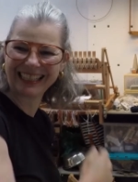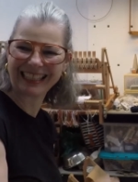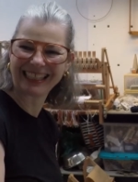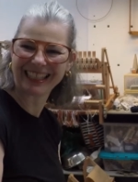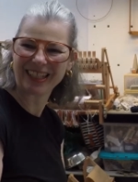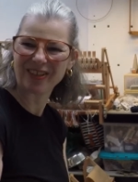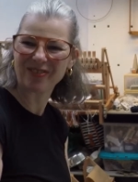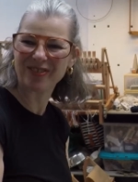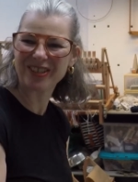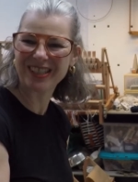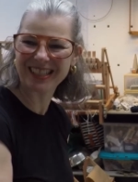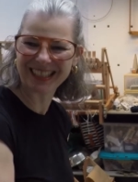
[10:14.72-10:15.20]

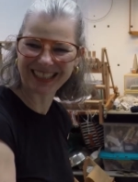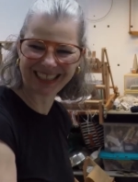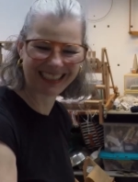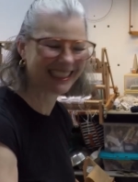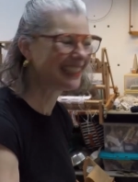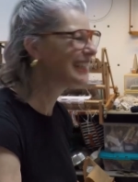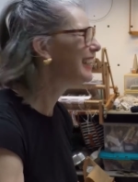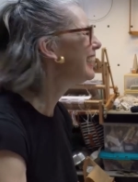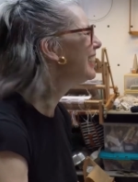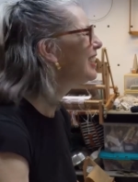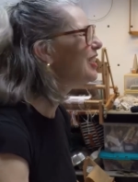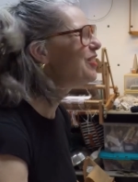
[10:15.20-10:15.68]

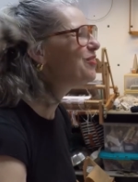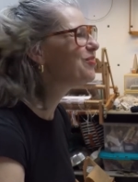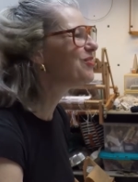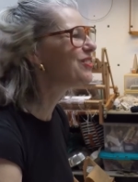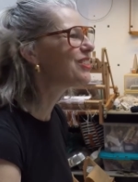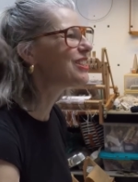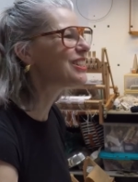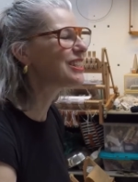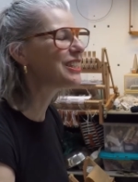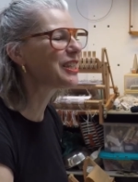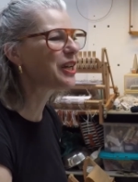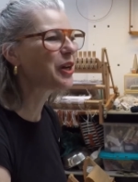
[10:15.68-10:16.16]

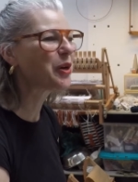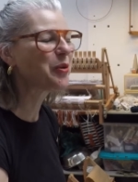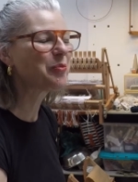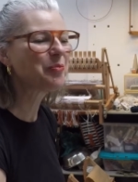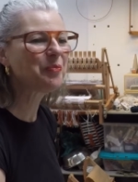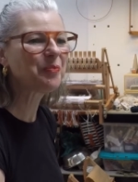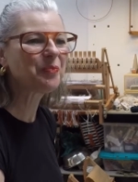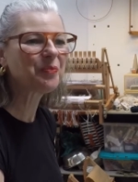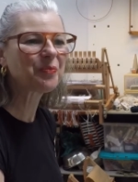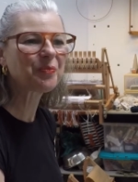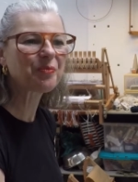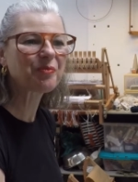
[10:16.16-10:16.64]
was
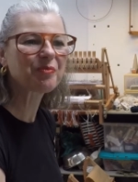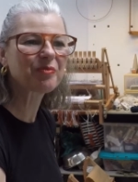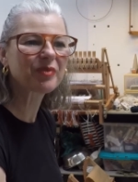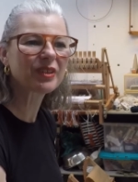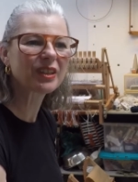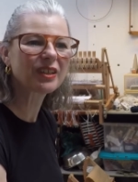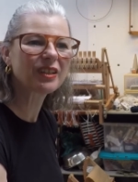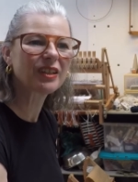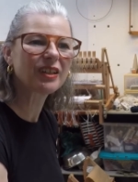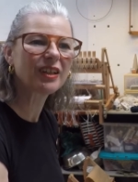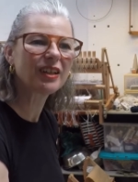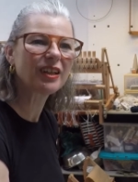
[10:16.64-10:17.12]

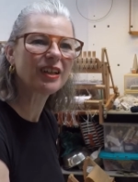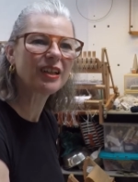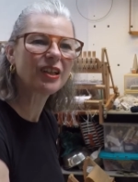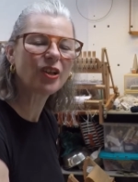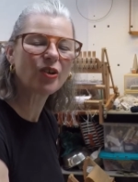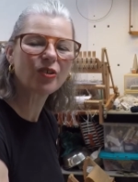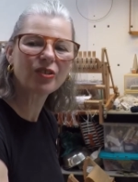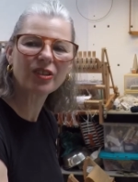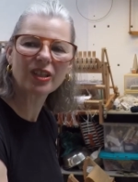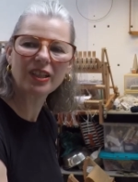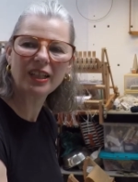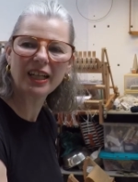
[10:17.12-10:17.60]

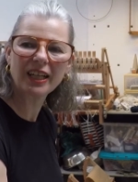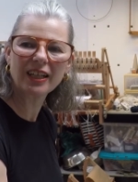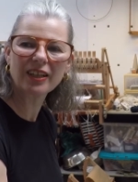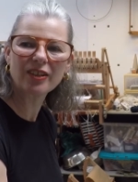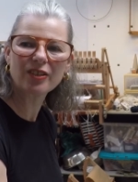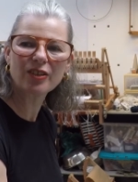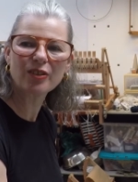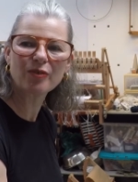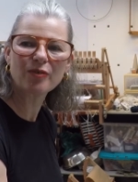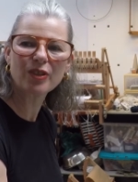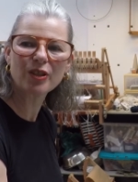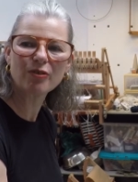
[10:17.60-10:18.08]
along the
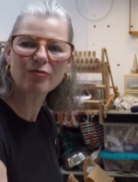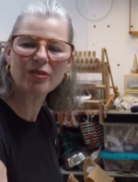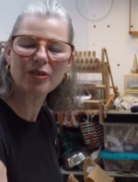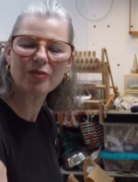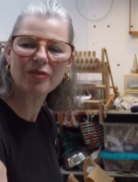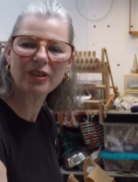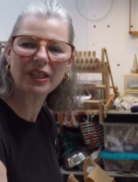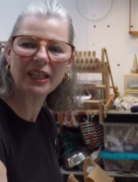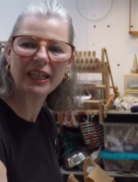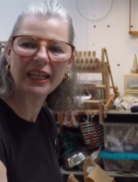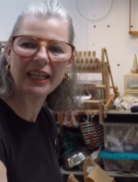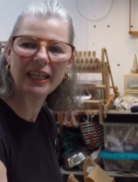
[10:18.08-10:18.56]
length of the
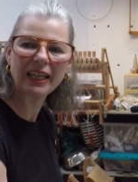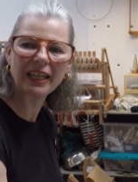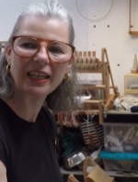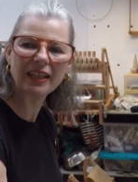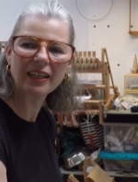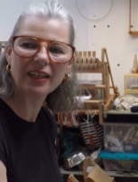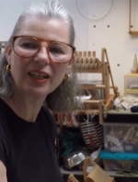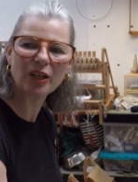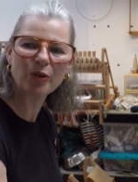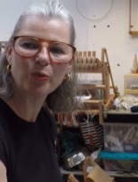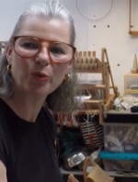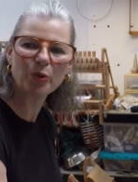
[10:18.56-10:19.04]
River Lee.
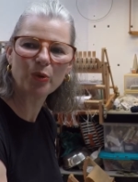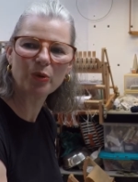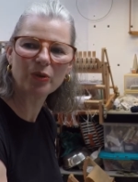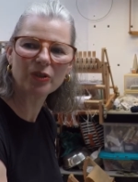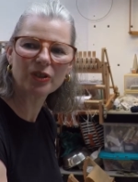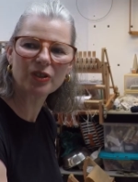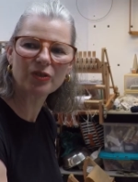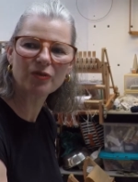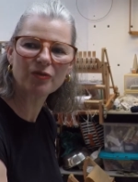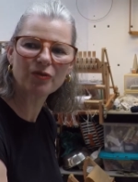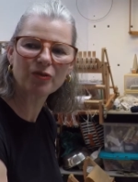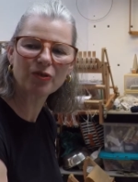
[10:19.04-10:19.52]
I
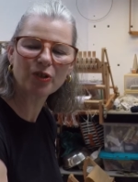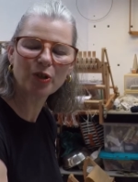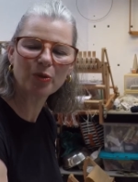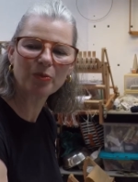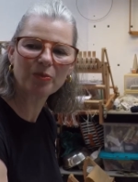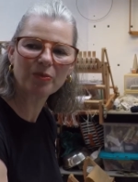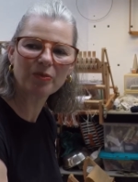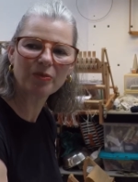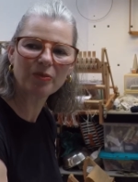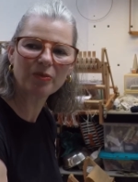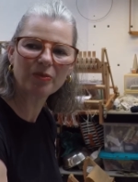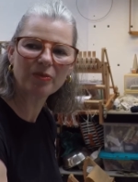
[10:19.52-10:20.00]
walked
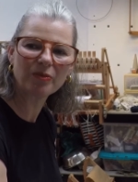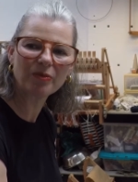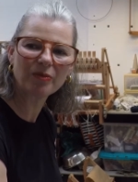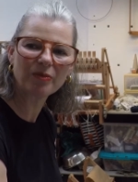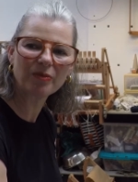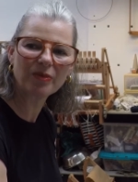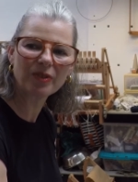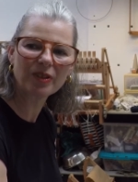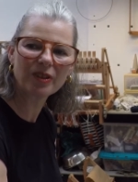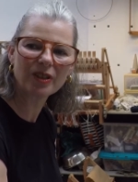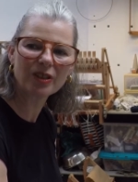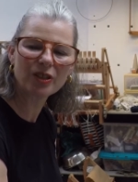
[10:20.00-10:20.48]
from
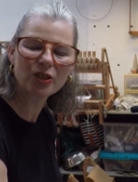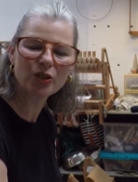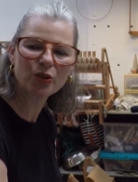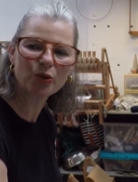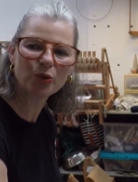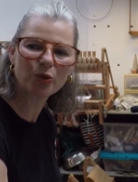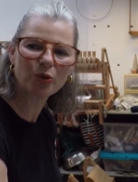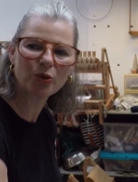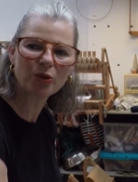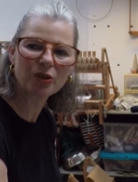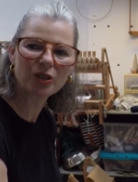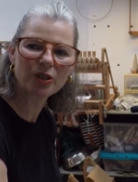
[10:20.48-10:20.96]
the
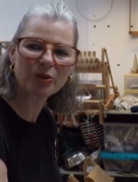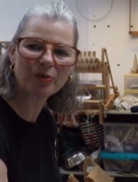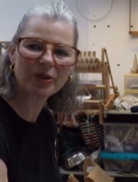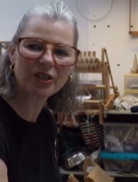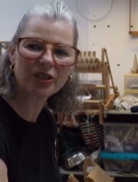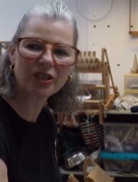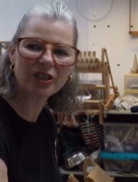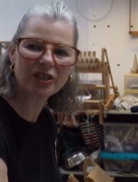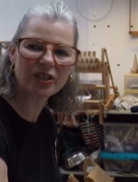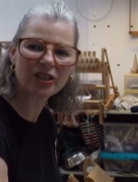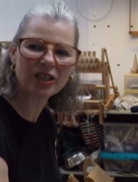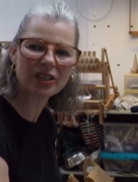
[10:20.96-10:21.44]
source,
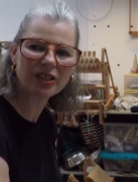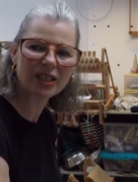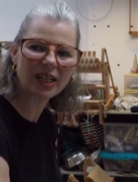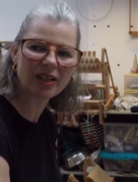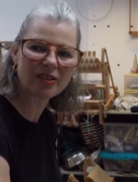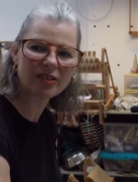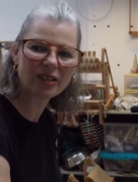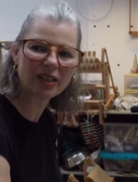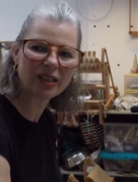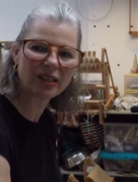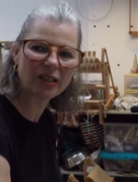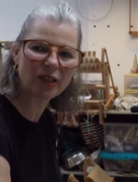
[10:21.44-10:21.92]
which is just
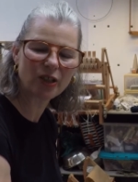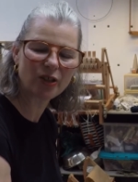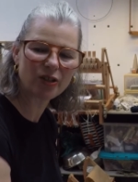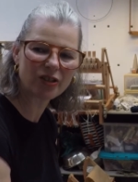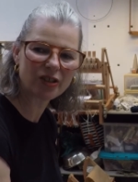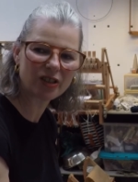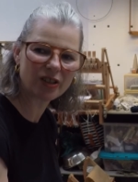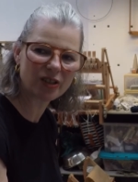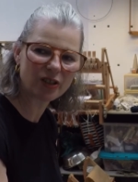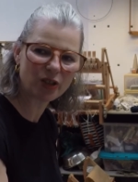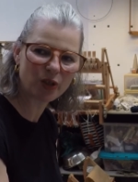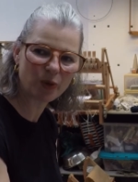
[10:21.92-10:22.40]
outside
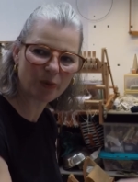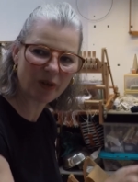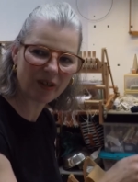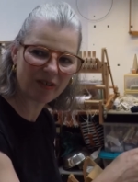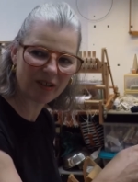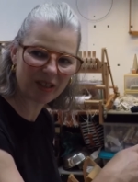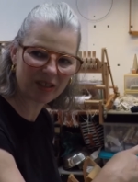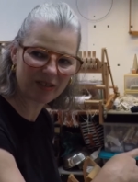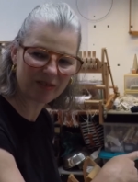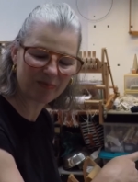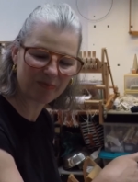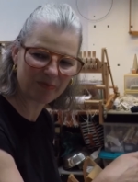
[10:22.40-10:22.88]
Luton, to where
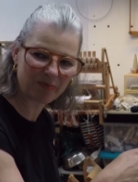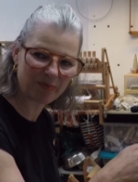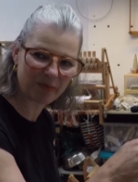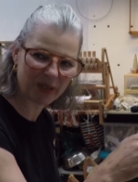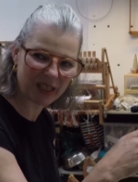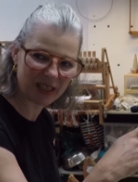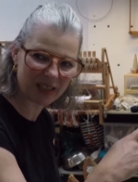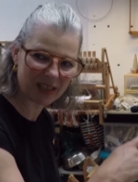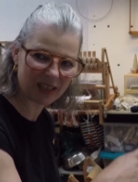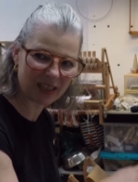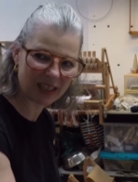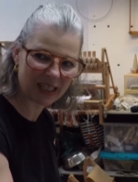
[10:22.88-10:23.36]
it
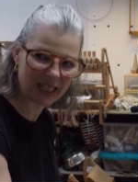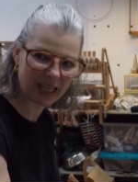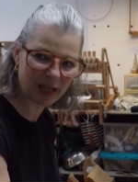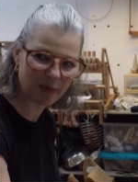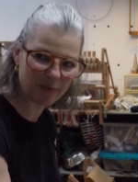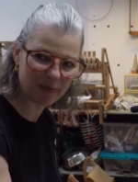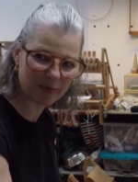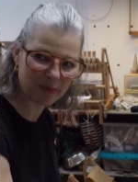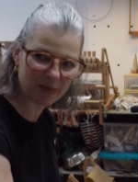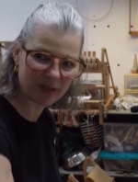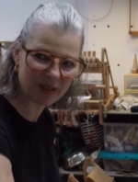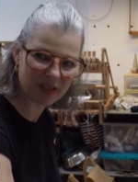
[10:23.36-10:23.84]
meets the
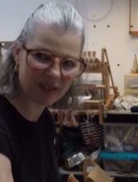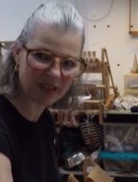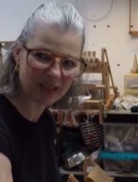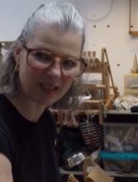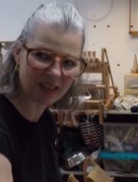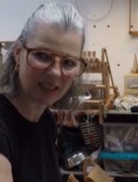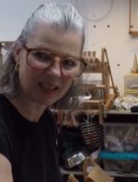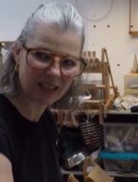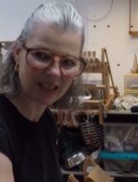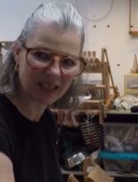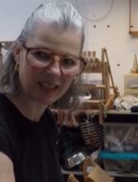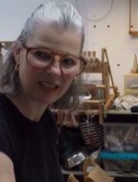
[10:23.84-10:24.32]
Thames
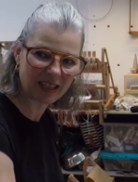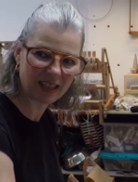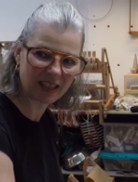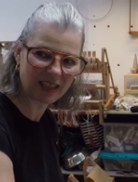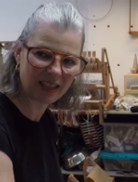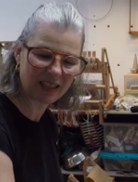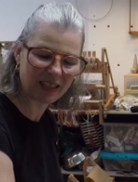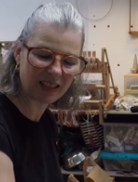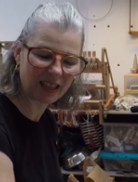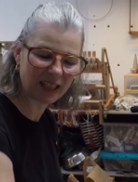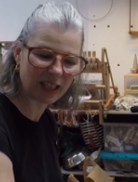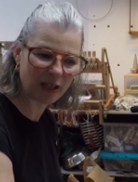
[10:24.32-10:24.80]

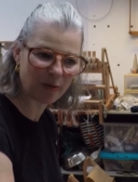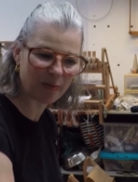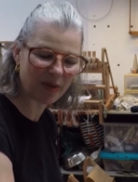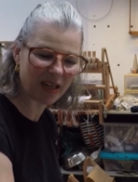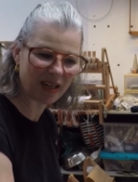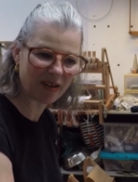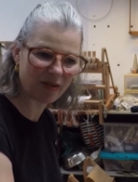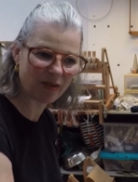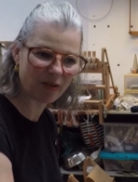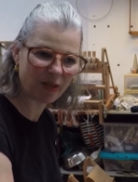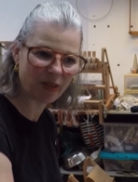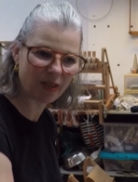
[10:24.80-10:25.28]
in
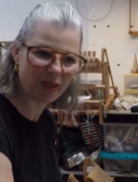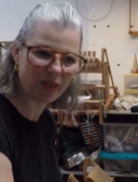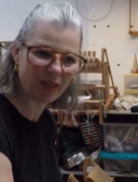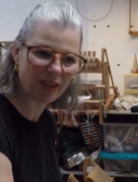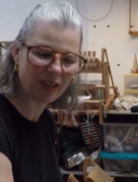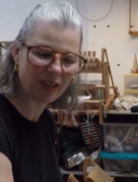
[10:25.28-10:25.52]
Leamouth.